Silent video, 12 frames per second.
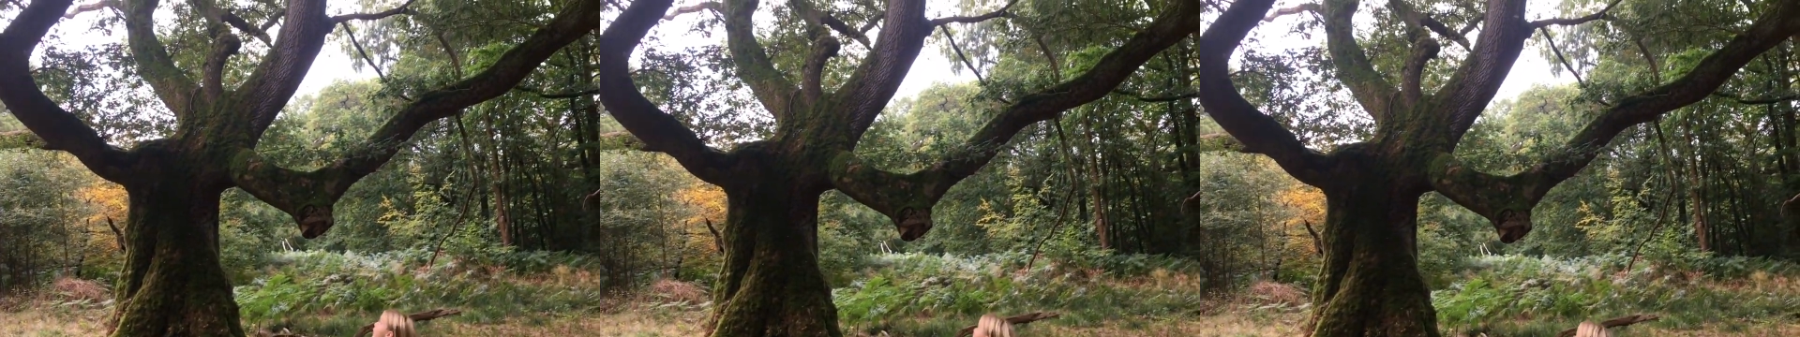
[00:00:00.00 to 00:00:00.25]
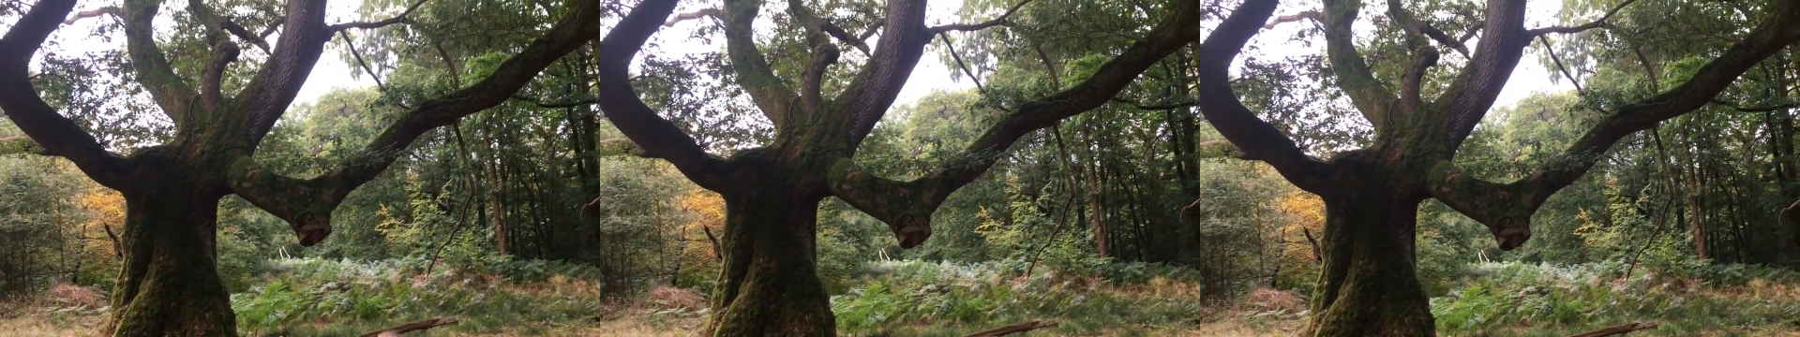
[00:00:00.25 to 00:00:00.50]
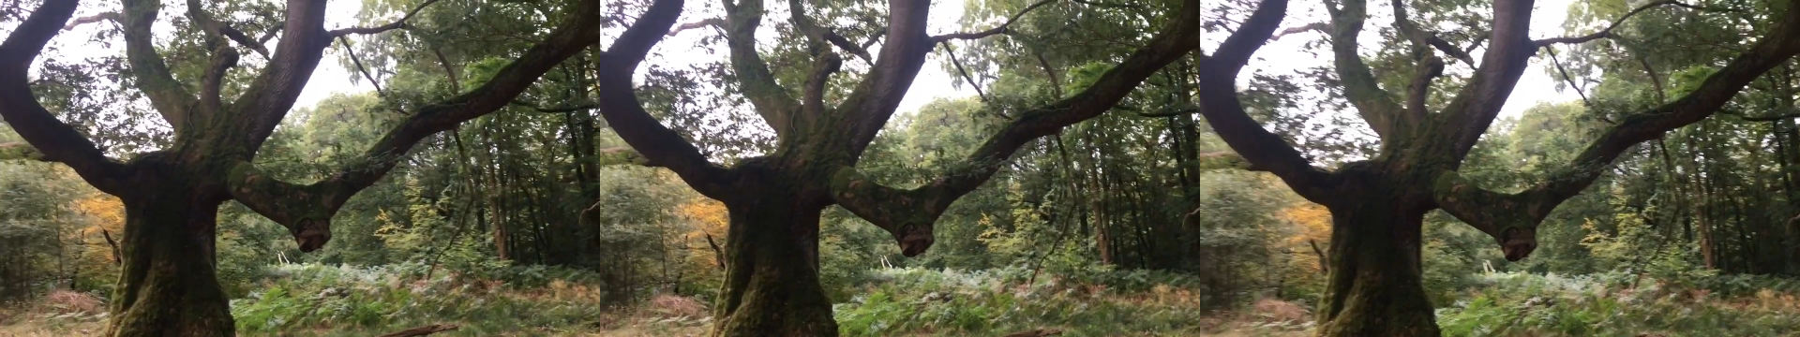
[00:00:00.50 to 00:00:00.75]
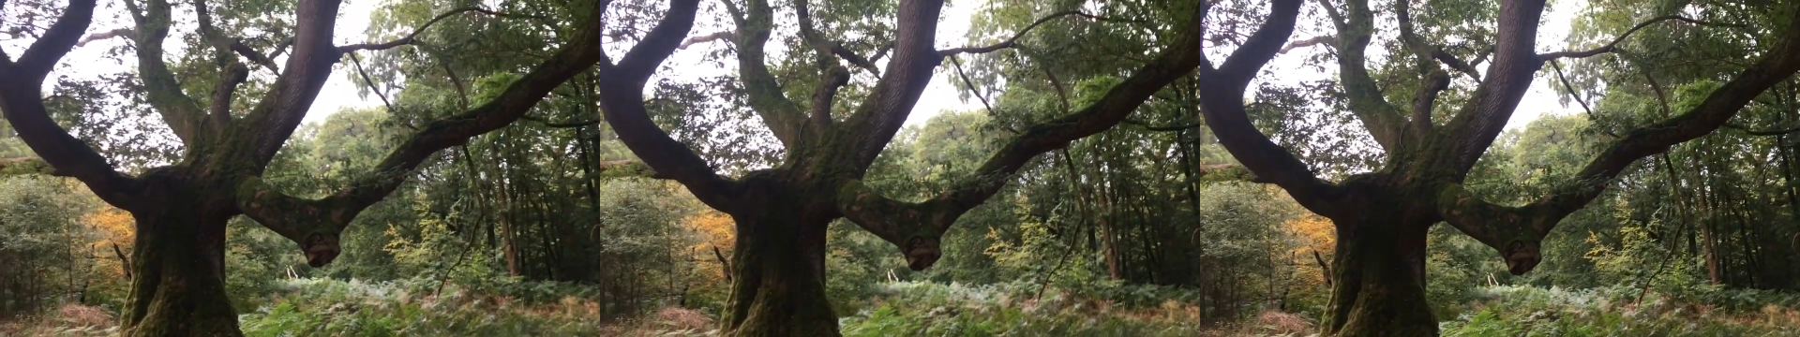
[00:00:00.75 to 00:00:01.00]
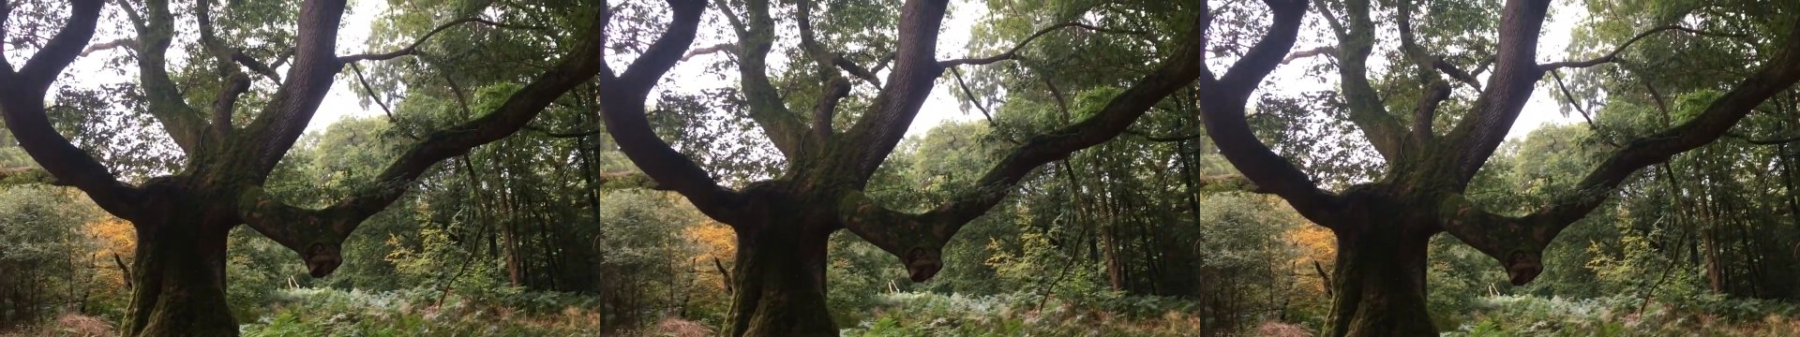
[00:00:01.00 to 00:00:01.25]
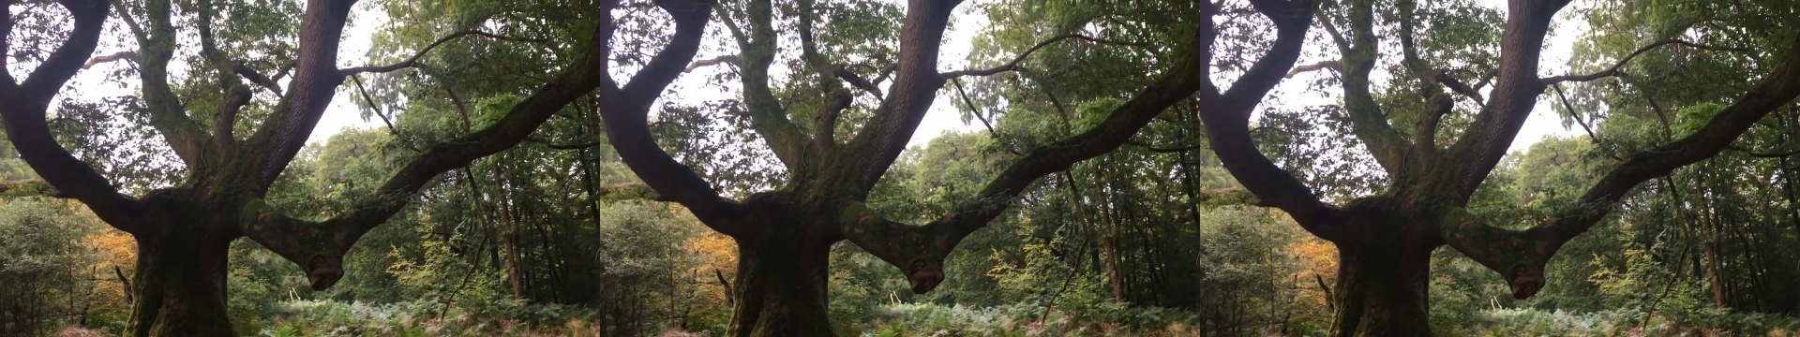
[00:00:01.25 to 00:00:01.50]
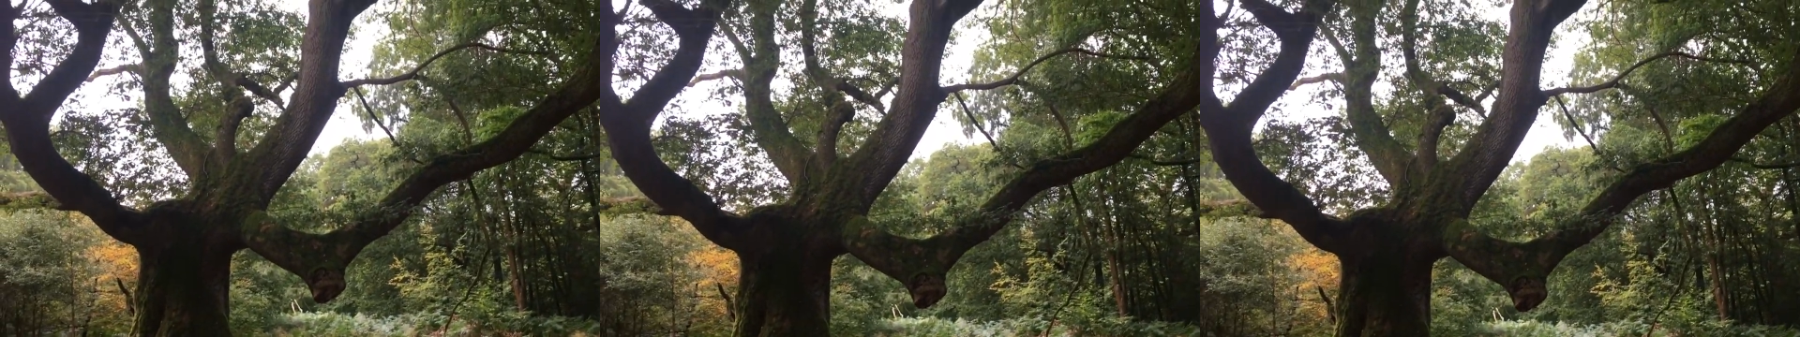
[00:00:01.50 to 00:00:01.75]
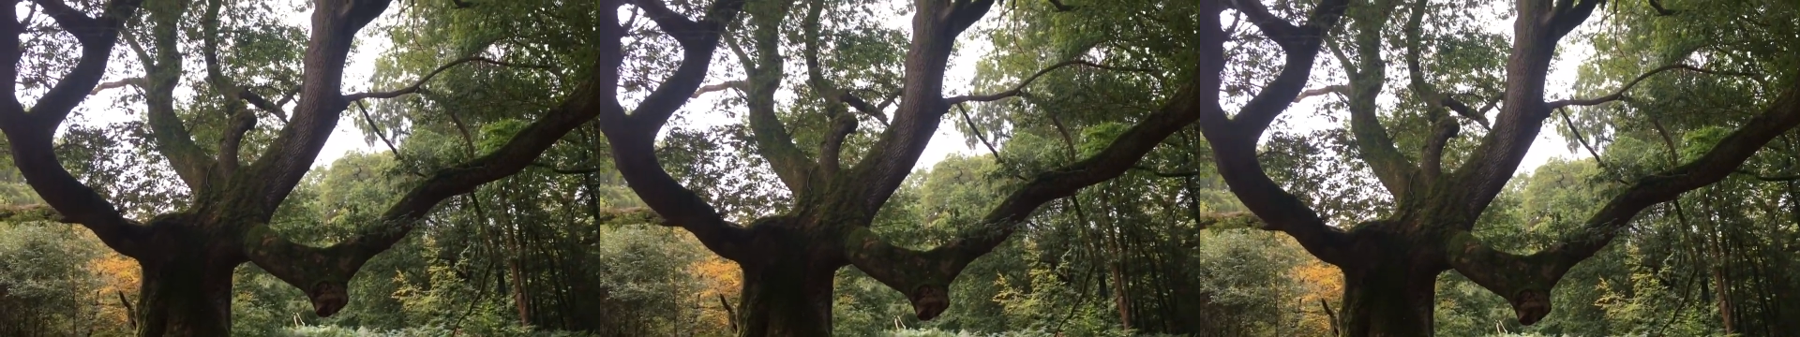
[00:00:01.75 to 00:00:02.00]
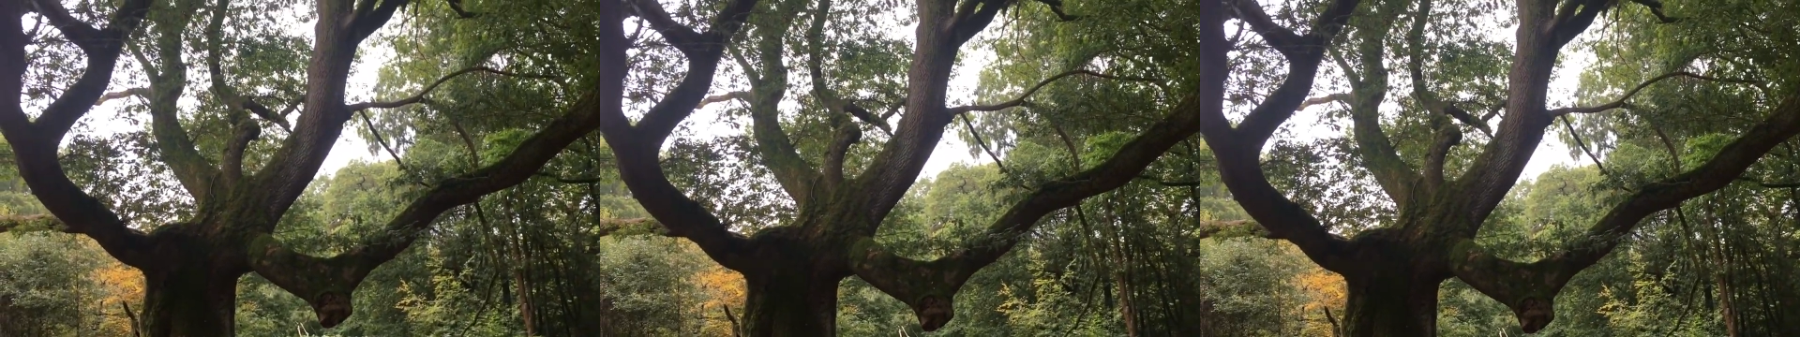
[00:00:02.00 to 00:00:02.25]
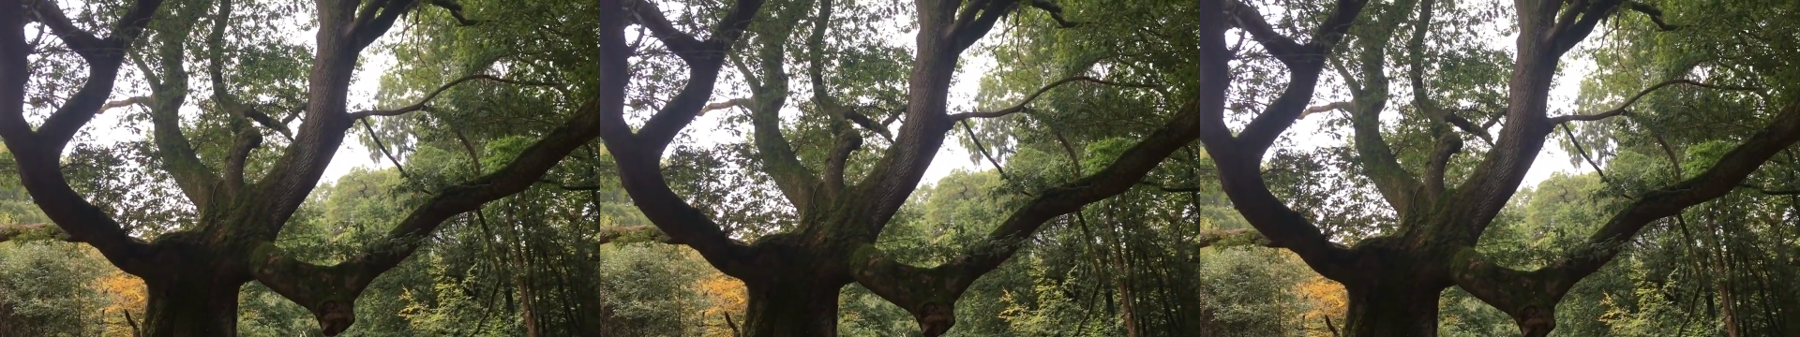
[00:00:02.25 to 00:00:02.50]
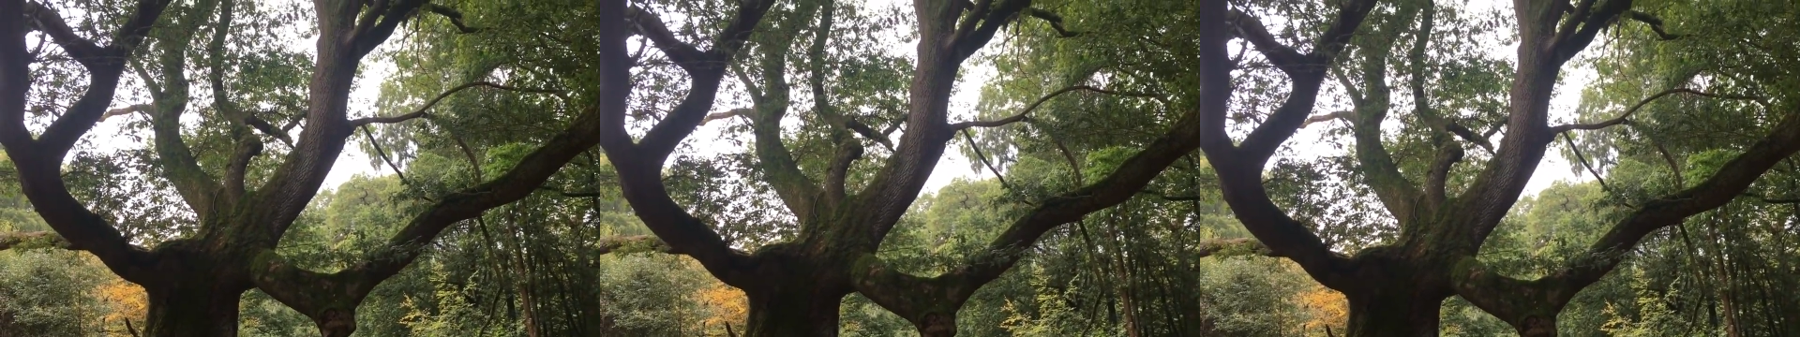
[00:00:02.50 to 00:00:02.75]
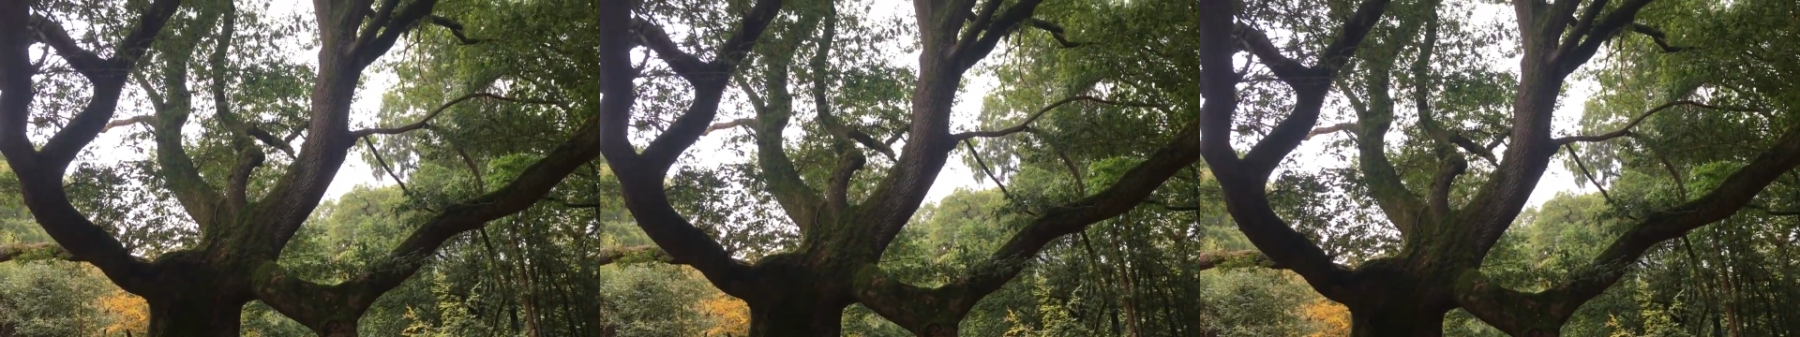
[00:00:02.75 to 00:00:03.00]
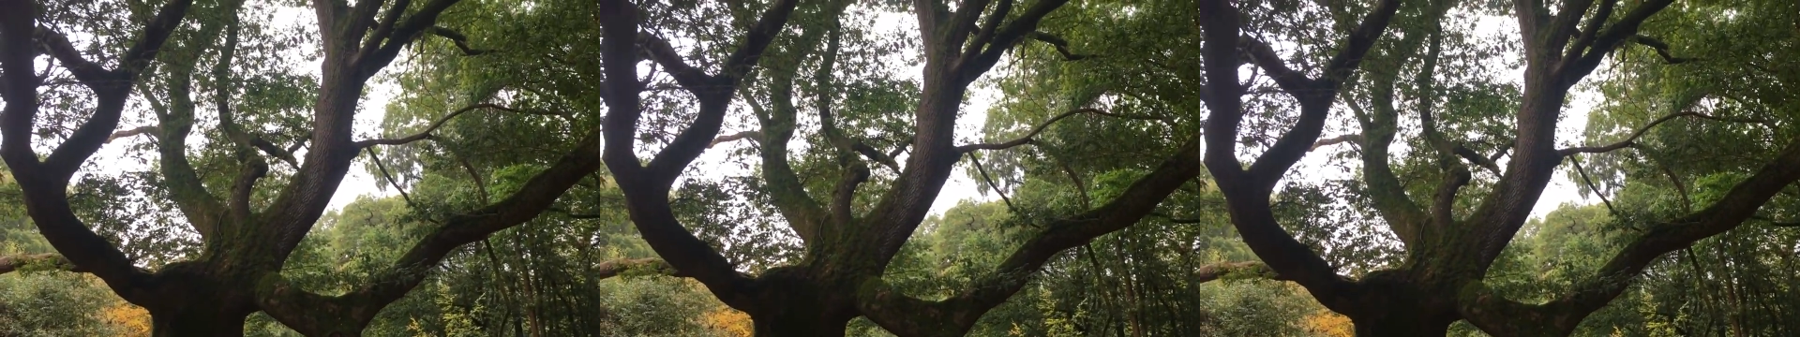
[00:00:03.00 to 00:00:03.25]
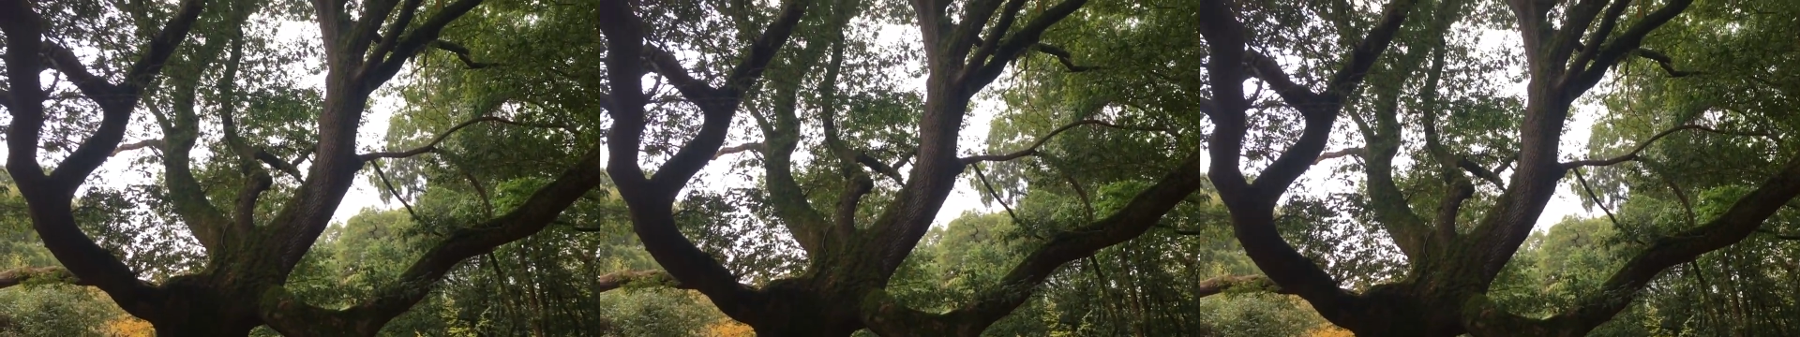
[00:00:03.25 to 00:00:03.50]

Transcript: (no speaker visible)